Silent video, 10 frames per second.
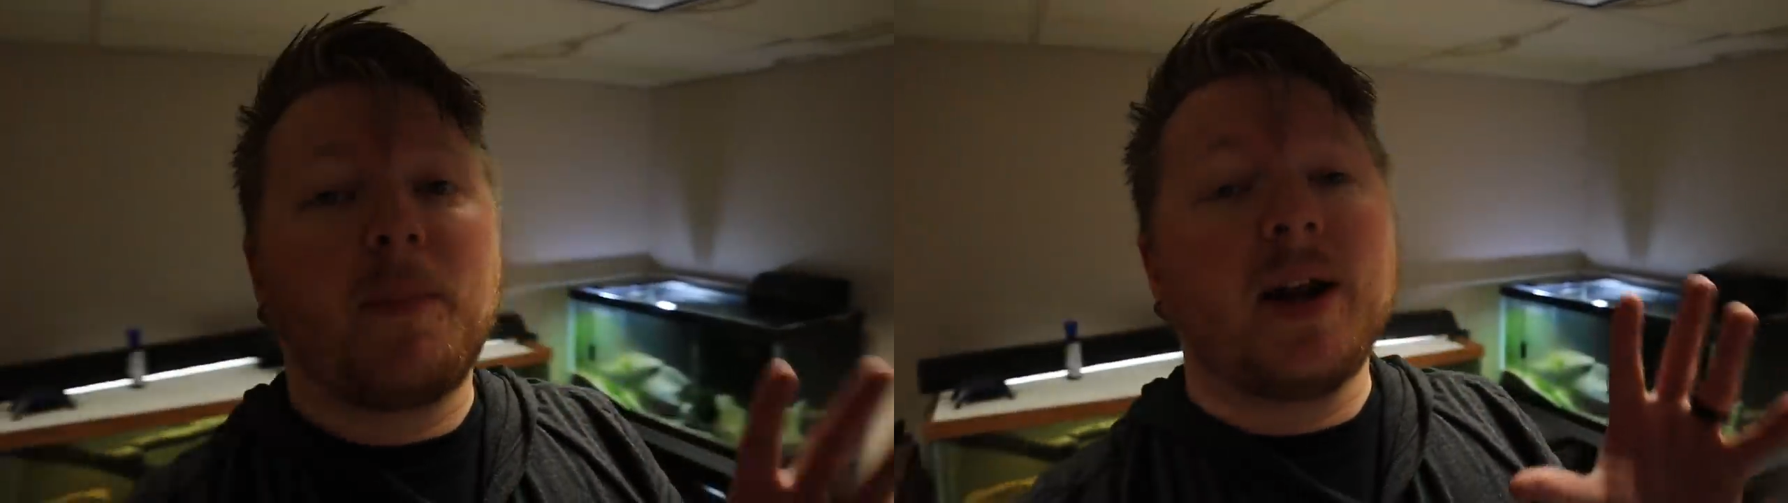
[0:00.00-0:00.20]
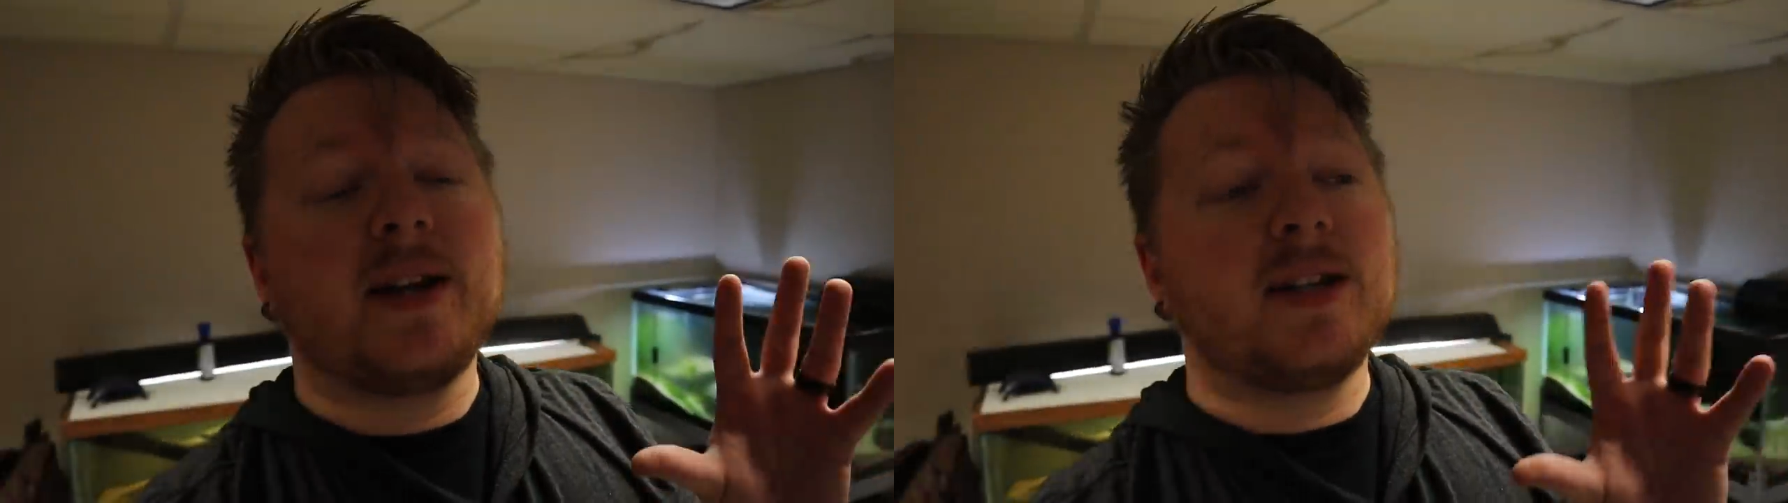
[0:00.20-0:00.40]

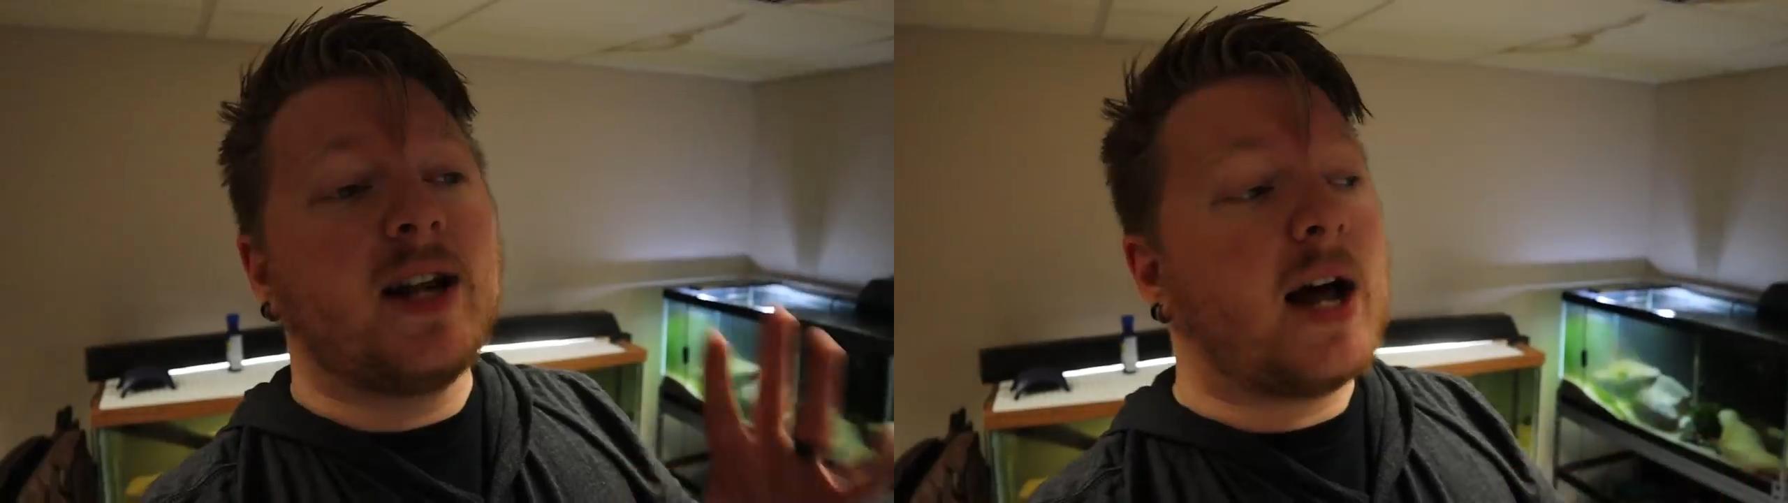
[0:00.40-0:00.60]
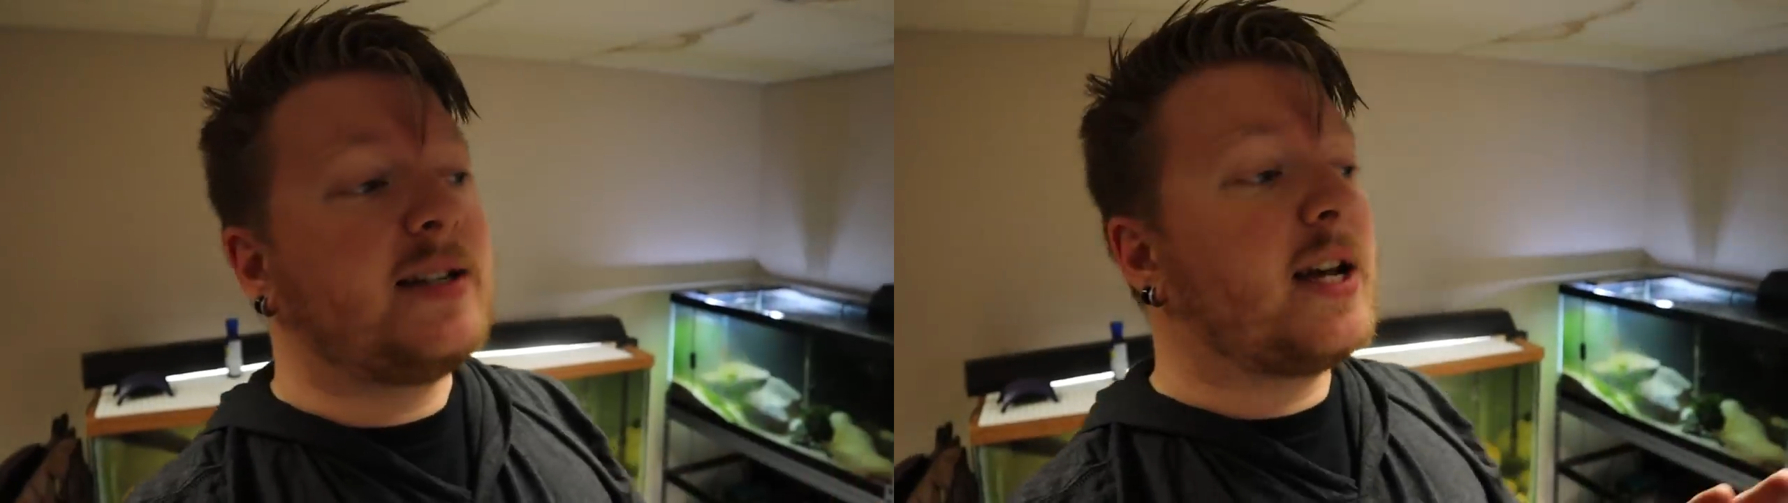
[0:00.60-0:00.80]
but it
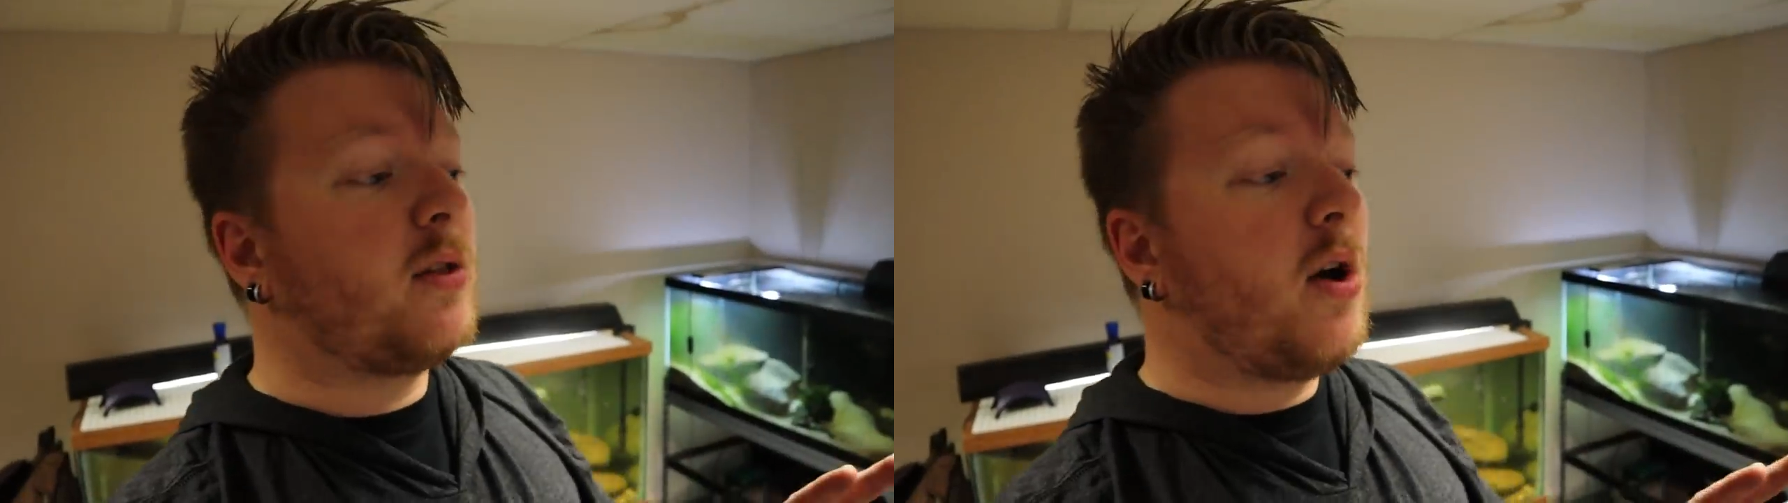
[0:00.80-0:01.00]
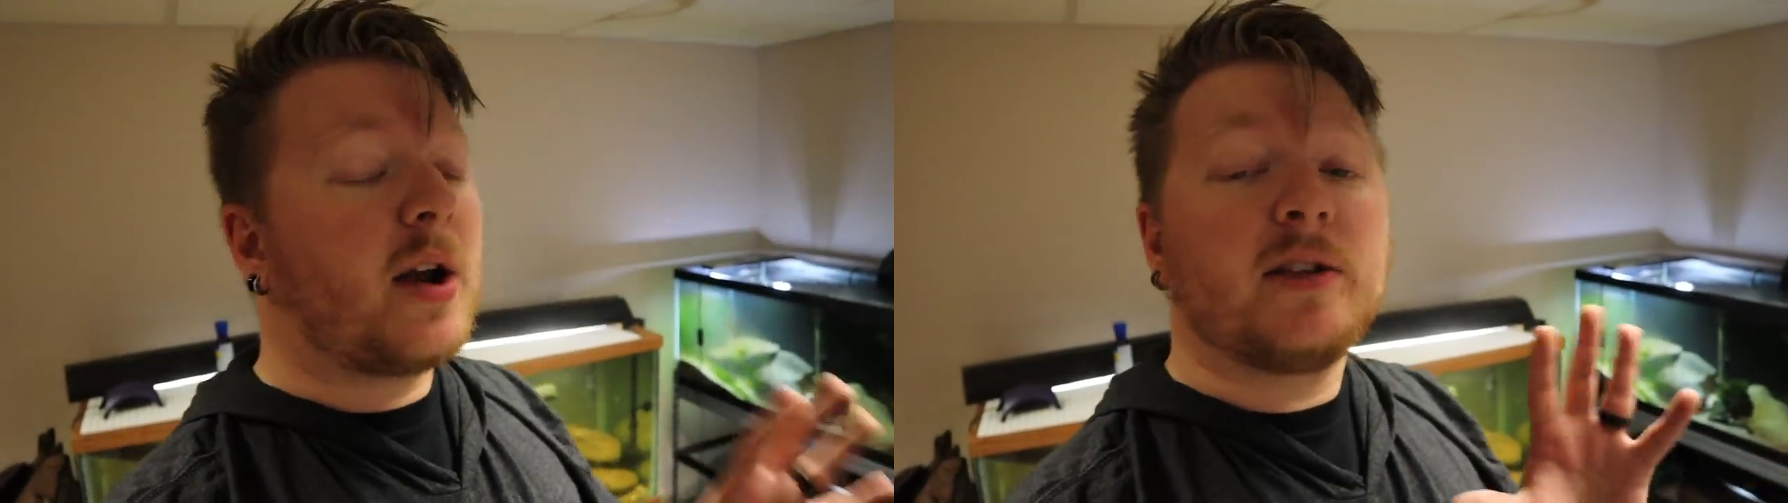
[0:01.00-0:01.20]
did not
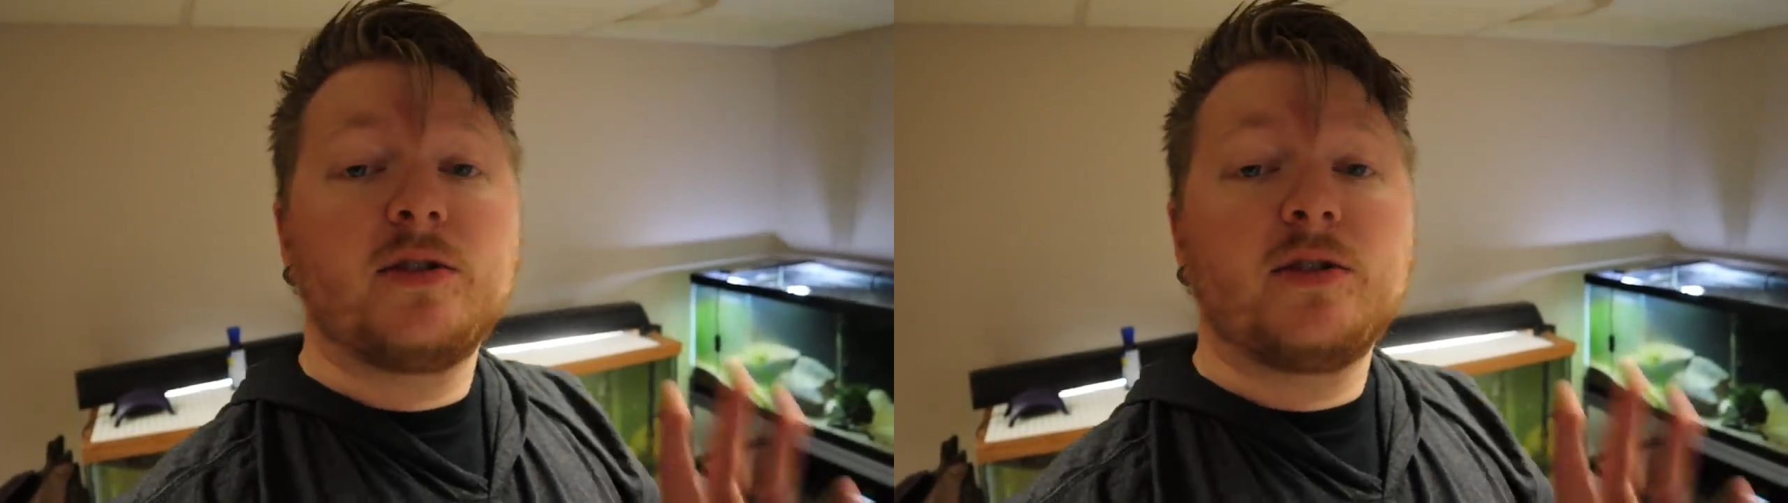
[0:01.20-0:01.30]
take long.